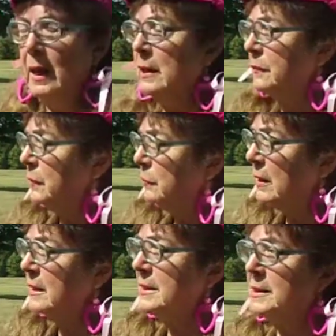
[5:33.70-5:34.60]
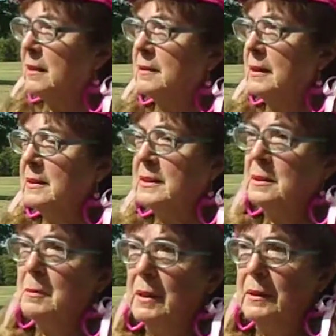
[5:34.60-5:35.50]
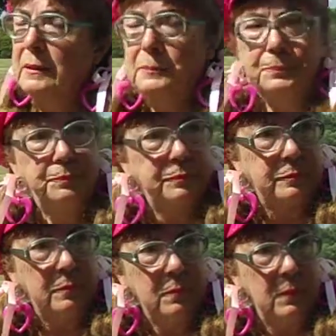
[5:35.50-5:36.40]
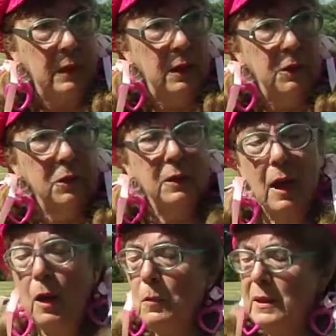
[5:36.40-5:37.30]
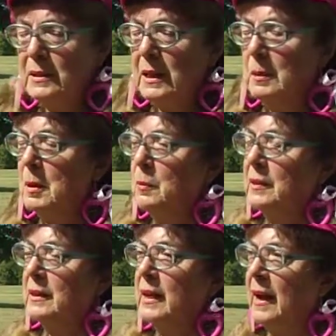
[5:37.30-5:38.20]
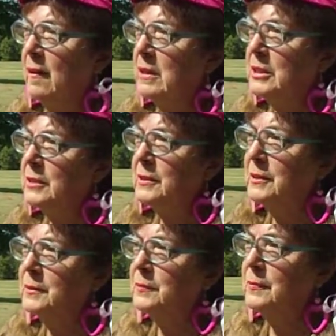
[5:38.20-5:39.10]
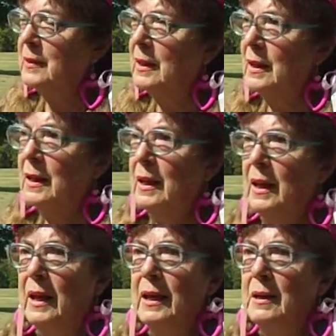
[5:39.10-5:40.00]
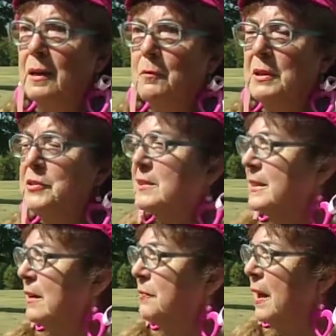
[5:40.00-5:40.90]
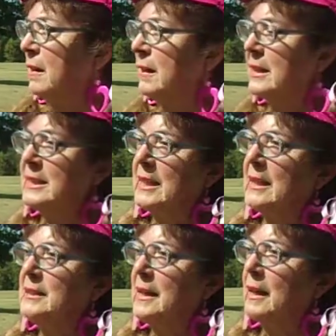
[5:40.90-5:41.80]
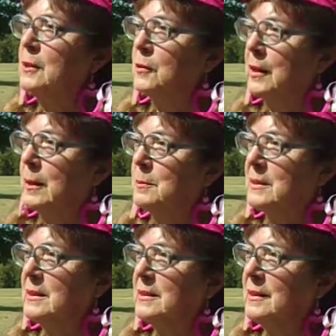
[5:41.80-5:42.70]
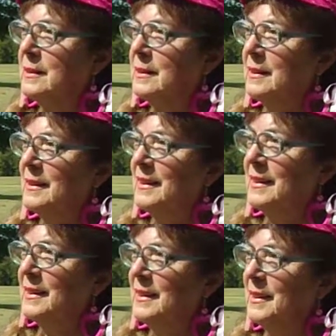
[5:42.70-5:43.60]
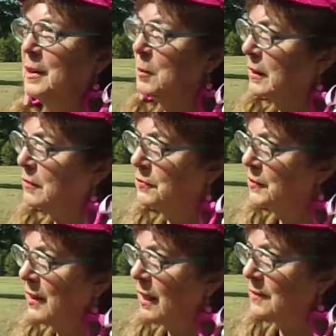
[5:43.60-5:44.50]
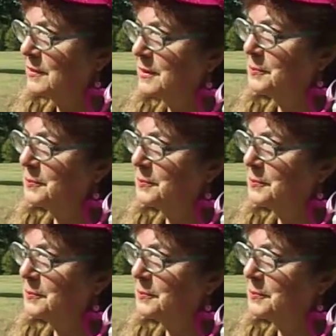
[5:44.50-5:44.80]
And if you really stuck need some money, you can always come up with a character and rent yourself out like singing telegrams. You know, make a few dollars.